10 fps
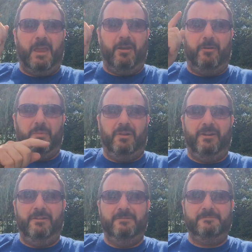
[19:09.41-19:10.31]

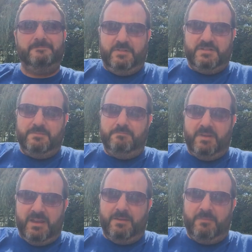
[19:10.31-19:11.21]
Aeroplane. There's
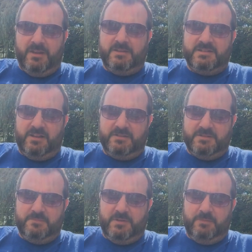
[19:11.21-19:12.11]
some mega
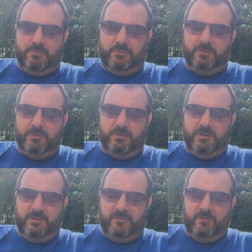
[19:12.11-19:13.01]
talented people
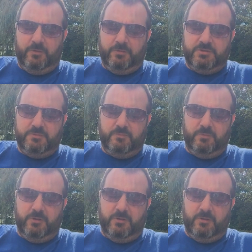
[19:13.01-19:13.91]
in the Forge.
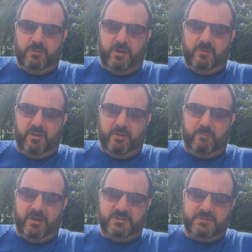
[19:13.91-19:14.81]
I
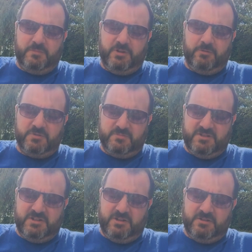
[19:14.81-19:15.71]
managed to pick up
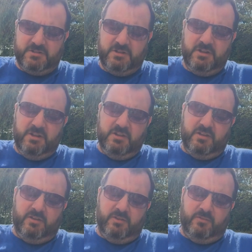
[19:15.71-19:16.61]
some stickers.
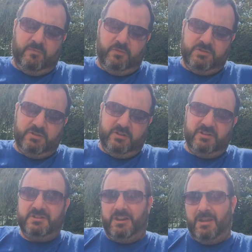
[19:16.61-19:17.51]
Unfortunately,
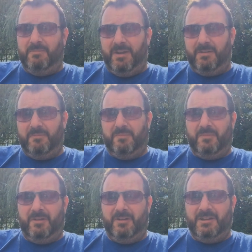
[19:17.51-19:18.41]
as I came back,
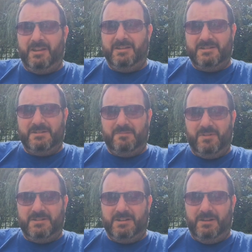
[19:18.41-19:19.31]
my kids had
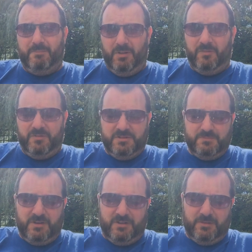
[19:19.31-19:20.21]
basically pilfered
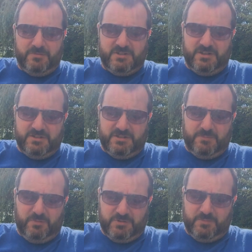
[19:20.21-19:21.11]
as many of those stickers
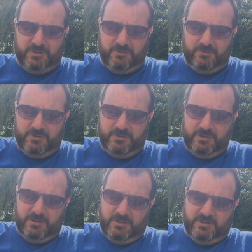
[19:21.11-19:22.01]
as they possibly could
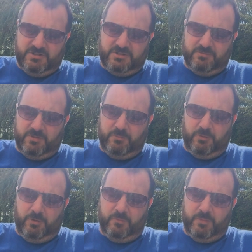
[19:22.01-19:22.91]
and stuck them
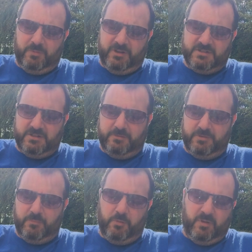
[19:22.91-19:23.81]
all over the place,
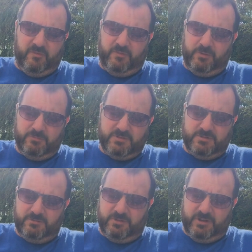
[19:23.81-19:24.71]
including the mobile
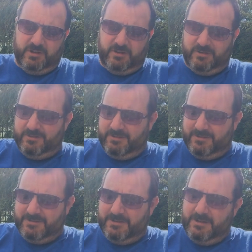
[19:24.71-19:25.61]
phones and all that kind of
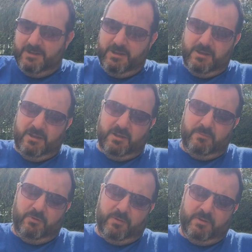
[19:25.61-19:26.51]
thing.
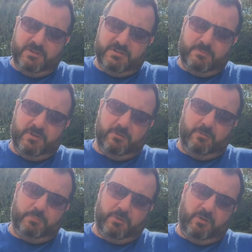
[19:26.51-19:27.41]
But I managed to pick
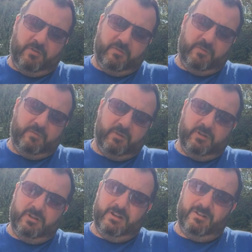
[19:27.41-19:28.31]
up off of
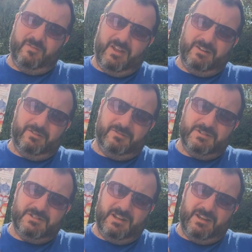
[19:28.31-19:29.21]
Little
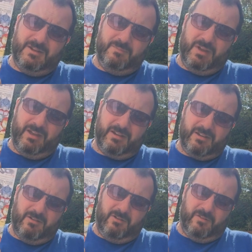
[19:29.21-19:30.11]
Vandals a
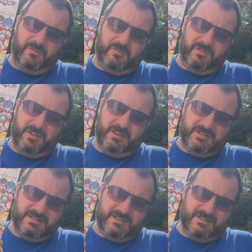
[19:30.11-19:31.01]
pack of
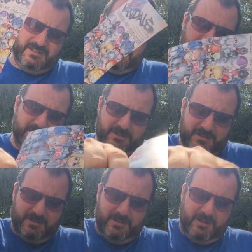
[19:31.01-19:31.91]
his
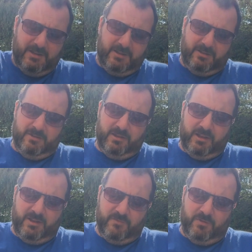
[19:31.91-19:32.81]
stickers.
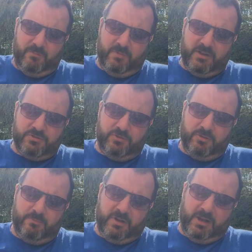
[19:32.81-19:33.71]
I have got
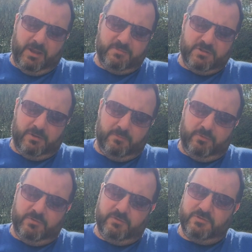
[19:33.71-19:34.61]
Megatron on my laptop,
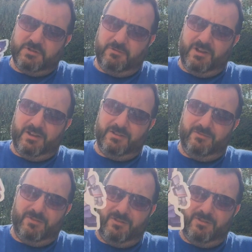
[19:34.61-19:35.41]
but I also had